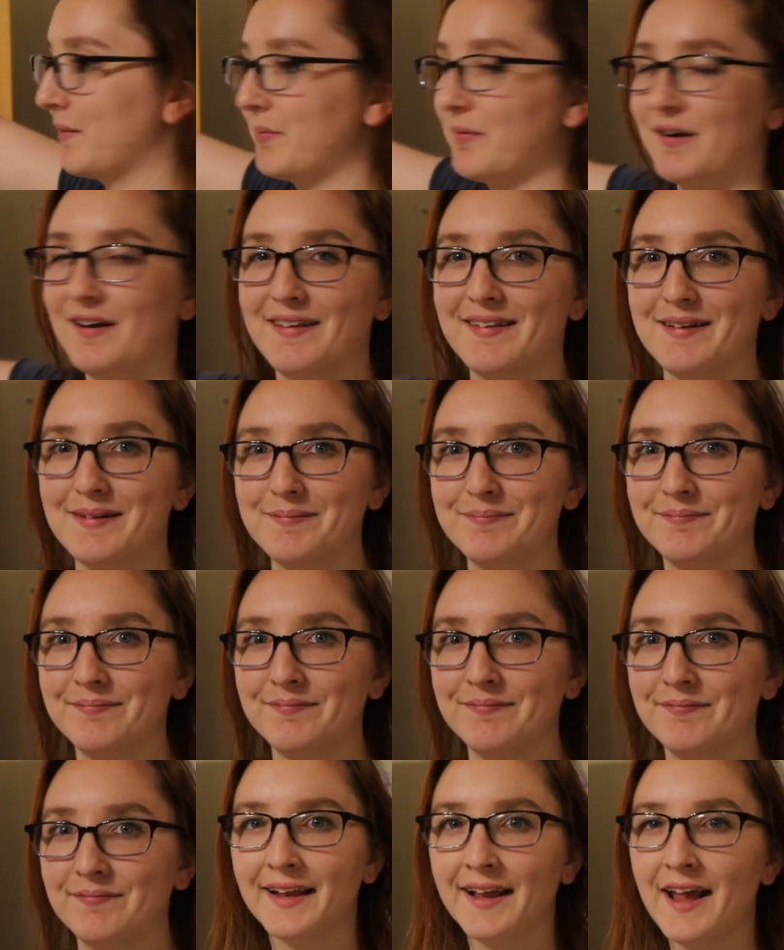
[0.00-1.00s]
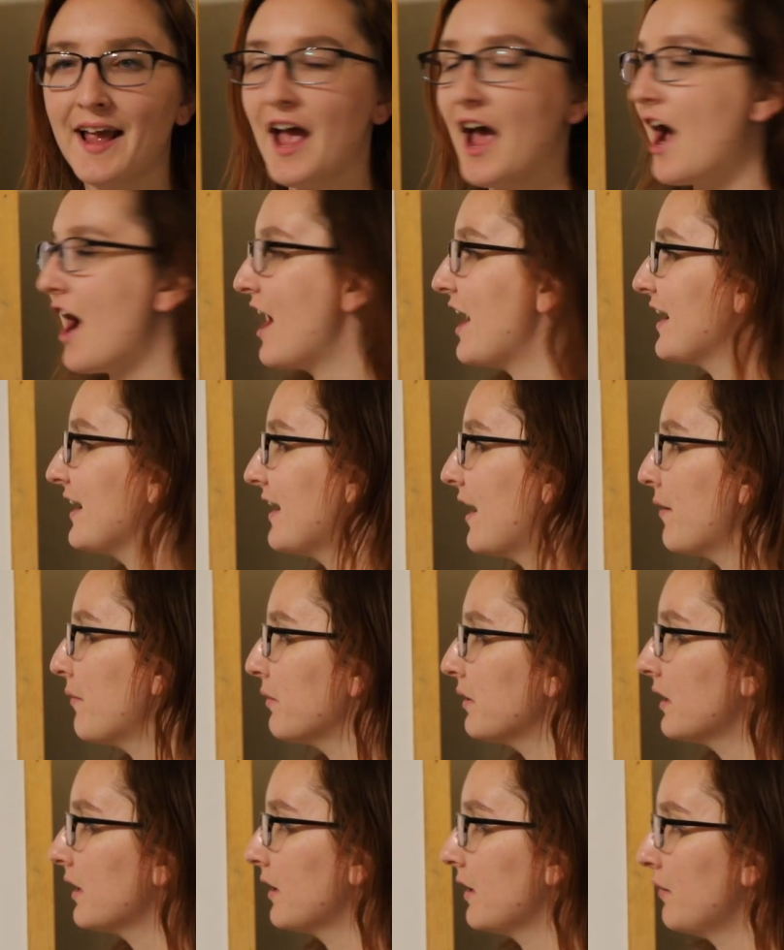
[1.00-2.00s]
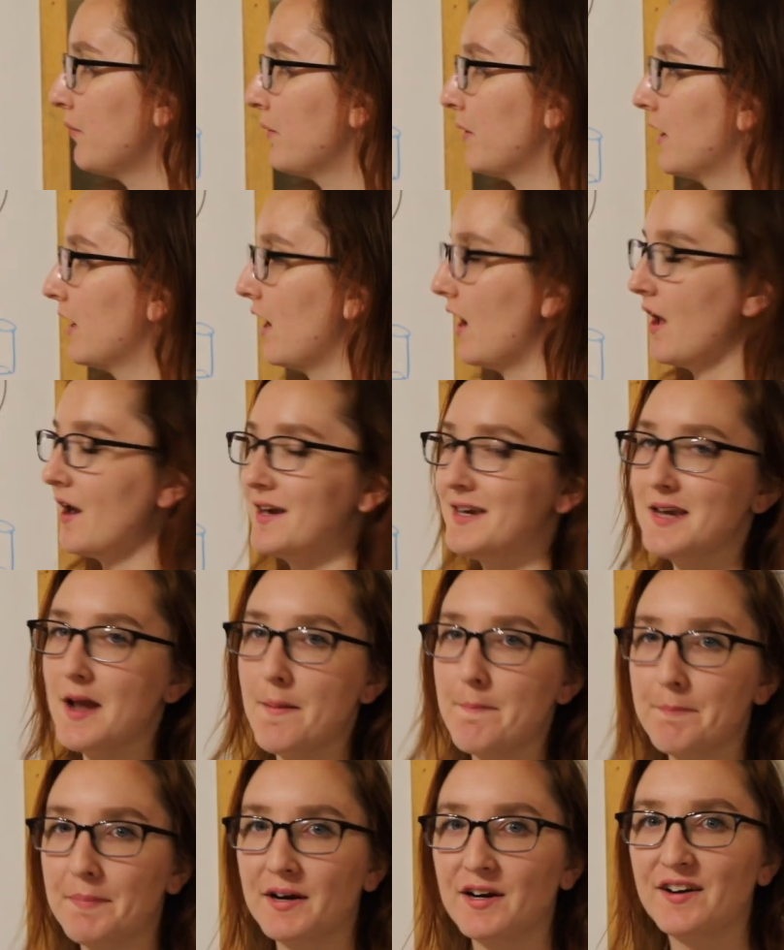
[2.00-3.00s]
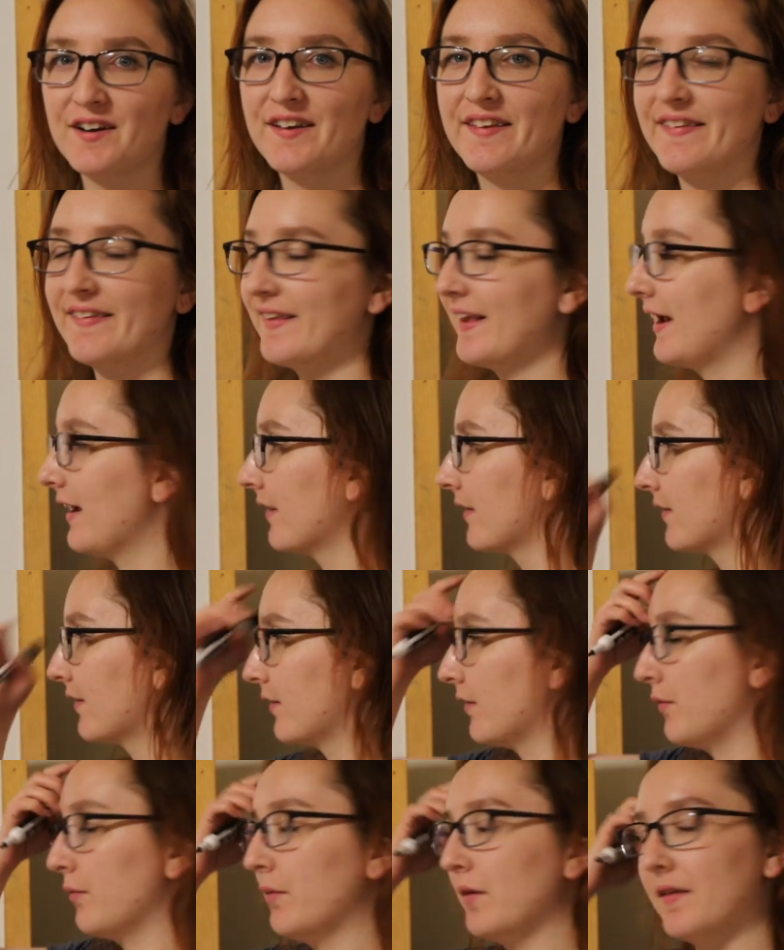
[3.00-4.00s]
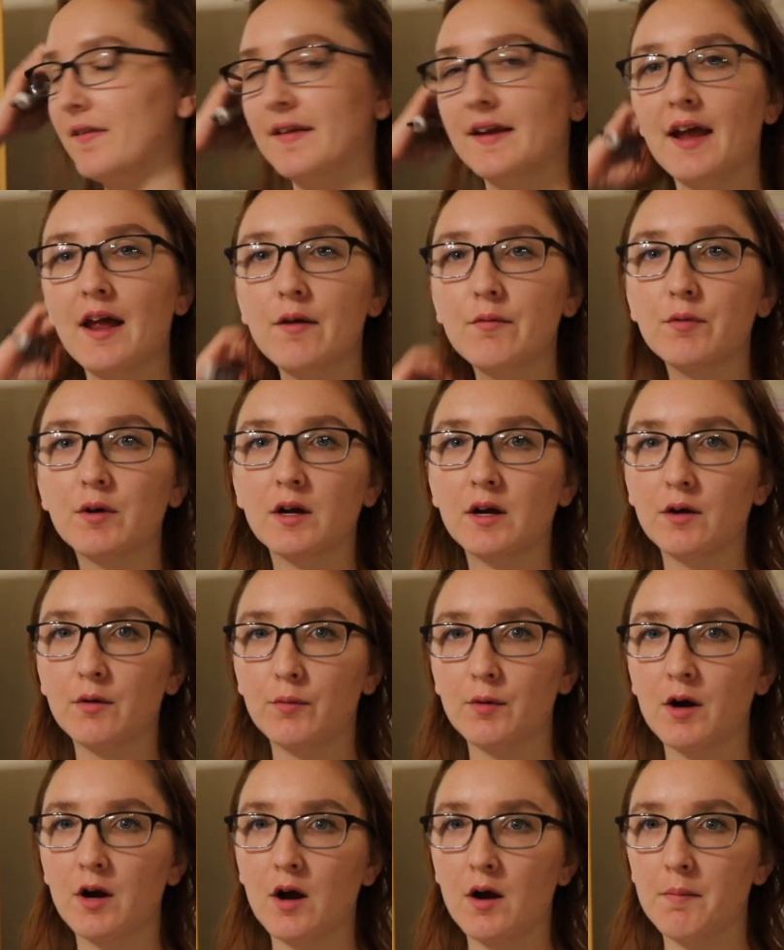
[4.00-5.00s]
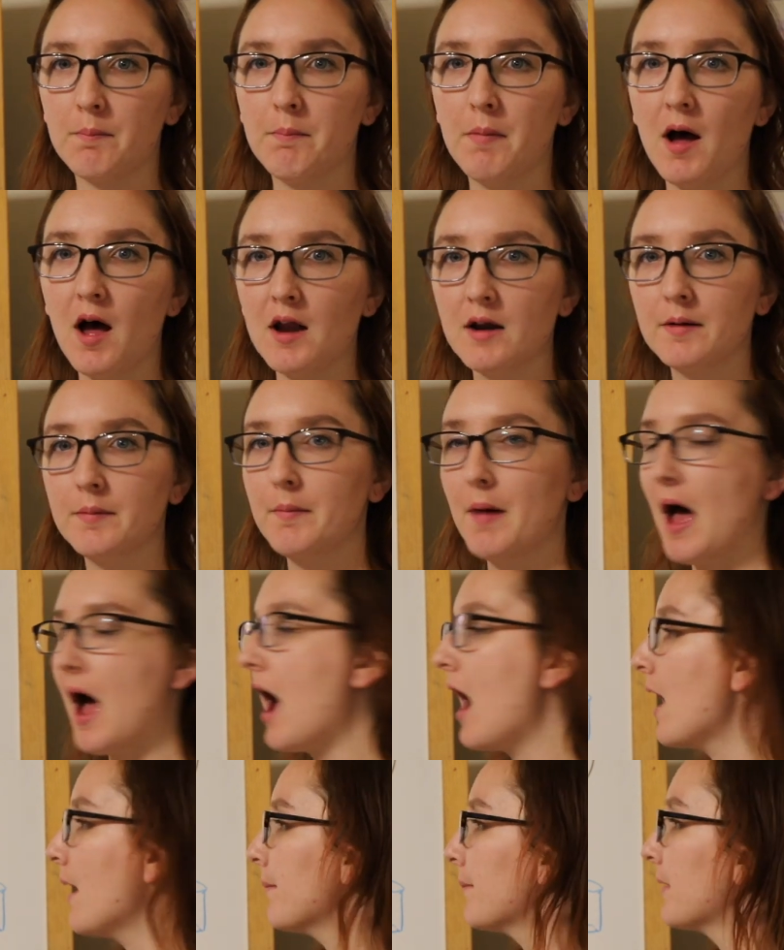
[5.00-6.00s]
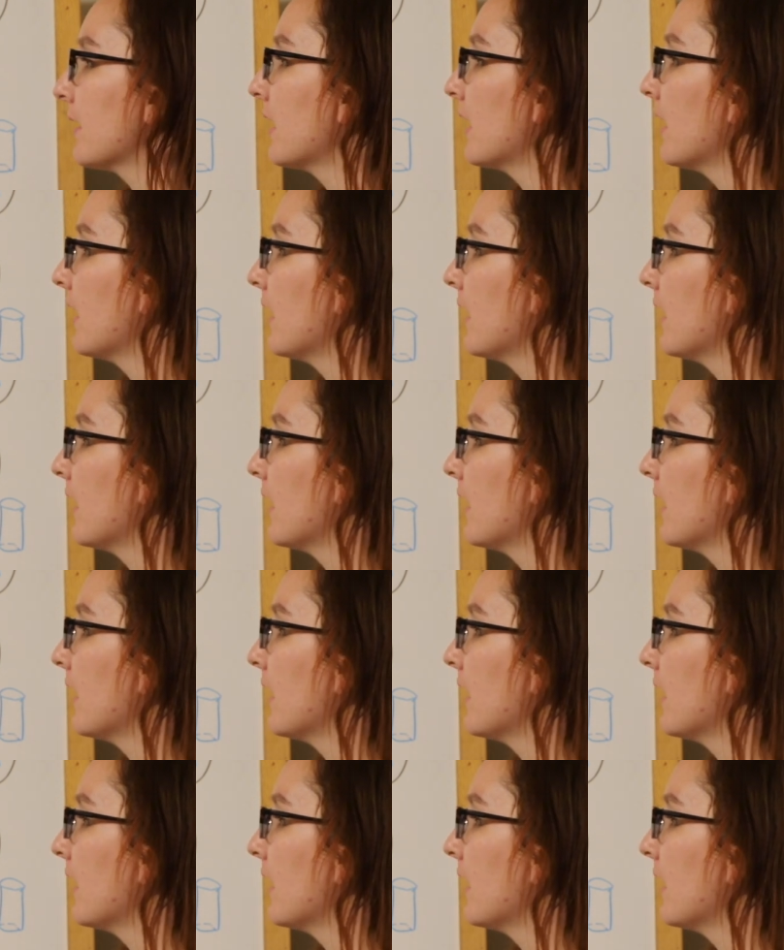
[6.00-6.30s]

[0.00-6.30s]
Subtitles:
prism. Okay, now we're going to work on number 6. So once again, we're going to work our bottom up,